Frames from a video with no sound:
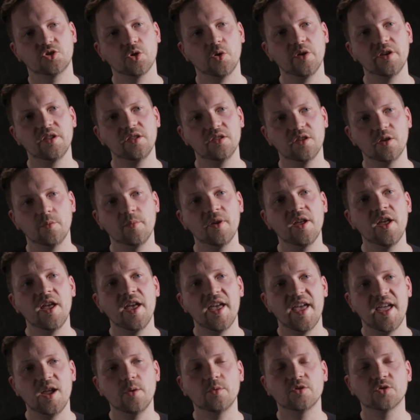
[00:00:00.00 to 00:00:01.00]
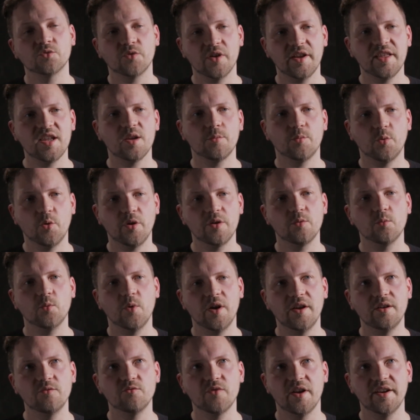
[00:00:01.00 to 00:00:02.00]
joined them, it was really a point
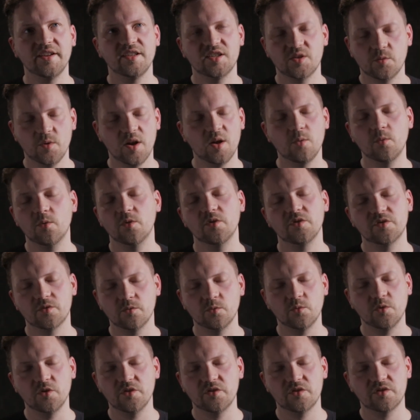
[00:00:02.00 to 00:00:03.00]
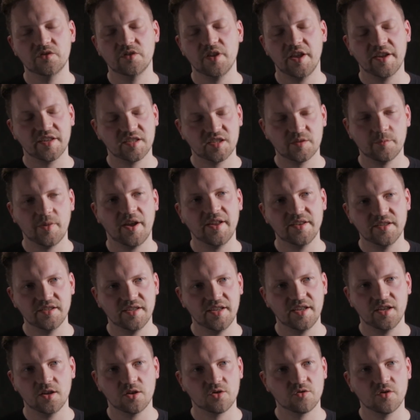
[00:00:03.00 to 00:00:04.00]
when ready-to-wear was
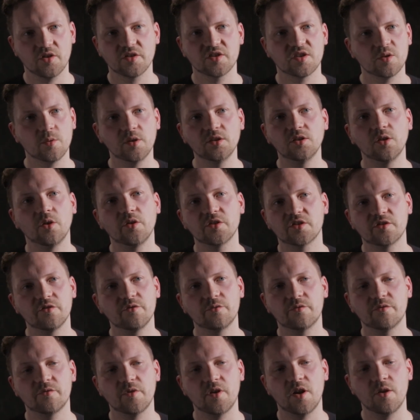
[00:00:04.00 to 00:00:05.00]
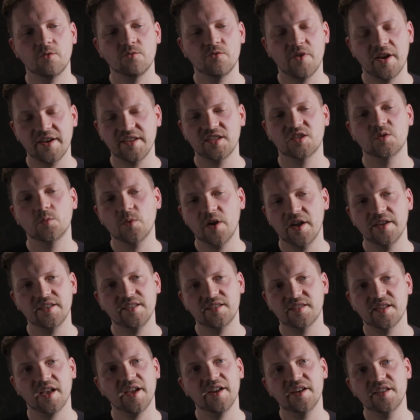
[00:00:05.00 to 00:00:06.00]
expanding across. There were lots of ready-to-wear
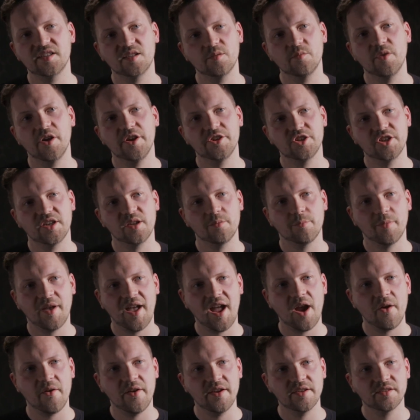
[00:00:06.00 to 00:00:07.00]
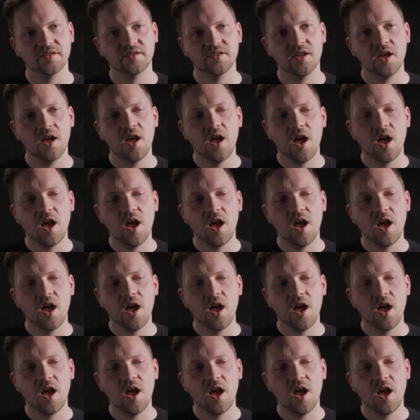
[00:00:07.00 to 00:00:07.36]
designers emerging in Paris.